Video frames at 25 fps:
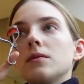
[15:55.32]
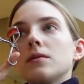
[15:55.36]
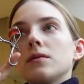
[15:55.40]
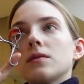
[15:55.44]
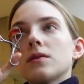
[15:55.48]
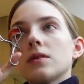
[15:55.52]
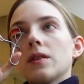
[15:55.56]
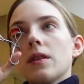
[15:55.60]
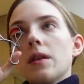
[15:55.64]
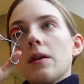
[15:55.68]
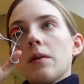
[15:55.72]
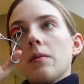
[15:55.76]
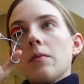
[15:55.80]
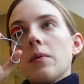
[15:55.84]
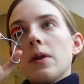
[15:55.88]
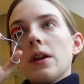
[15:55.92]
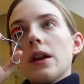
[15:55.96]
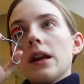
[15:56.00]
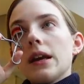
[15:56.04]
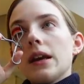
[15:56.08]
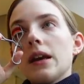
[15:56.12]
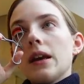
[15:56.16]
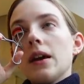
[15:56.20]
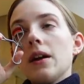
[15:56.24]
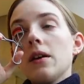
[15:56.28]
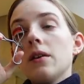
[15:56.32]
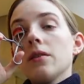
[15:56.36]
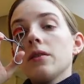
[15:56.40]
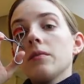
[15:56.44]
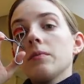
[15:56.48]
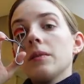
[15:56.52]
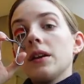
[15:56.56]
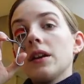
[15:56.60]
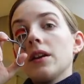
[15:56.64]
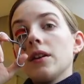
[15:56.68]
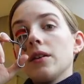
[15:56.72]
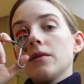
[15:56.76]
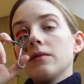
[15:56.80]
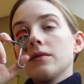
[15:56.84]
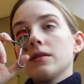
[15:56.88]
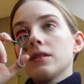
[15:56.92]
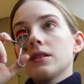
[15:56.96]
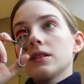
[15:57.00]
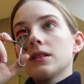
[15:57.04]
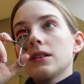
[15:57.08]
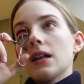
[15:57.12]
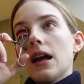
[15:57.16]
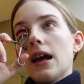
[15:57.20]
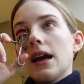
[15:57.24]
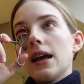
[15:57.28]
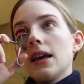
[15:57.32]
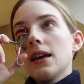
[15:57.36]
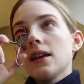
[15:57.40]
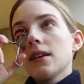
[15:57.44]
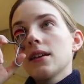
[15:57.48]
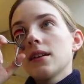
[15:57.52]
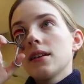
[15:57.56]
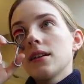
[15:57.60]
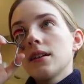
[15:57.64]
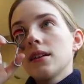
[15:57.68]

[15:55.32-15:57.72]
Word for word: So then when I curl them, they don't stay.